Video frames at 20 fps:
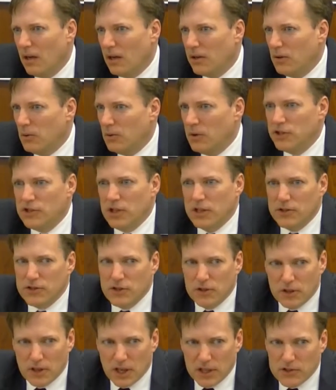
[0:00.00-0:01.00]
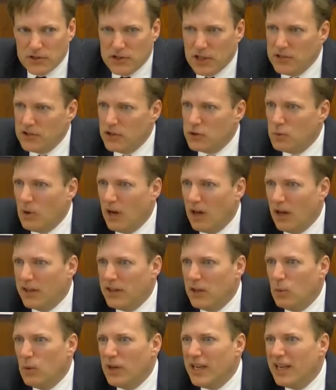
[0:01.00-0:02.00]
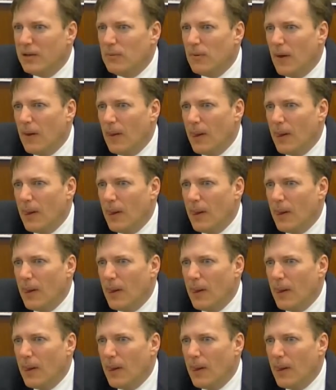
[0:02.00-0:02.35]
you, we see this in the United States as well. I think we